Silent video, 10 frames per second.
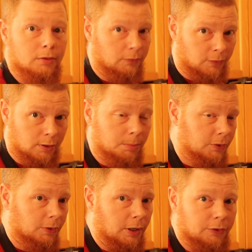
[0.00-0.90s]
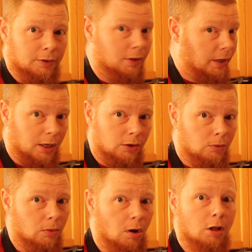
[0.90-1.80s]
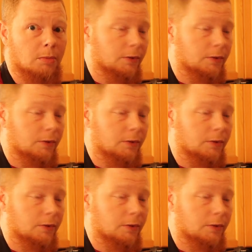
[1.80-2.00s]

very precisely like I do in all my